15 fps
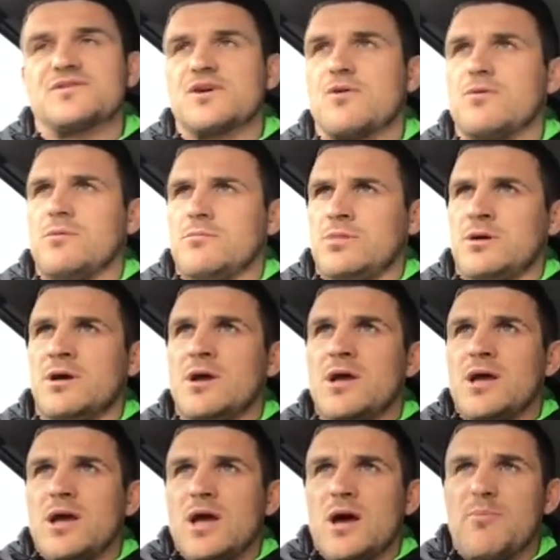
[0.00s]
So,
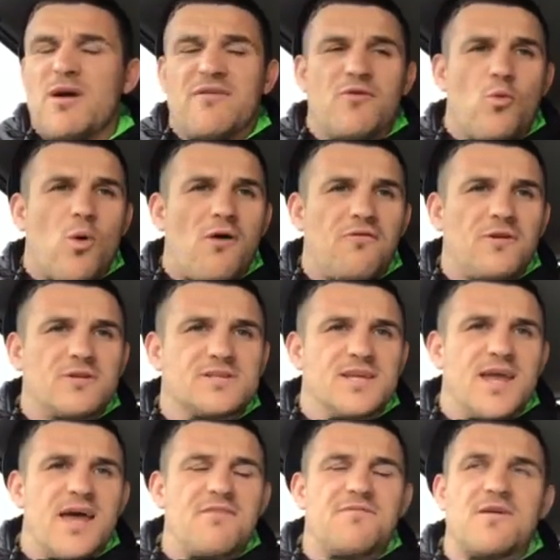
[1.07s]
a bit of a waffle
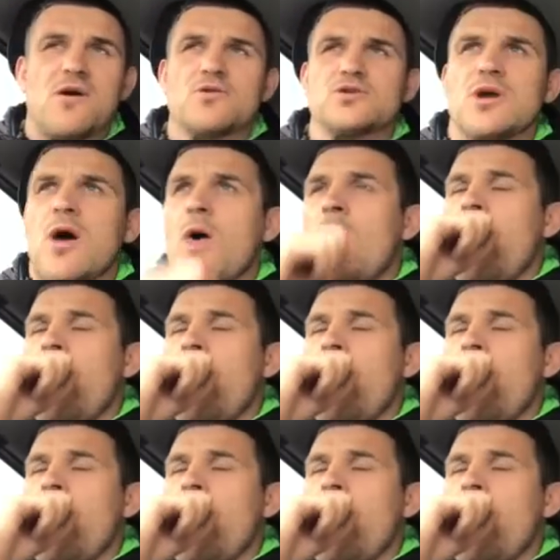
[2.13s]
today, folks.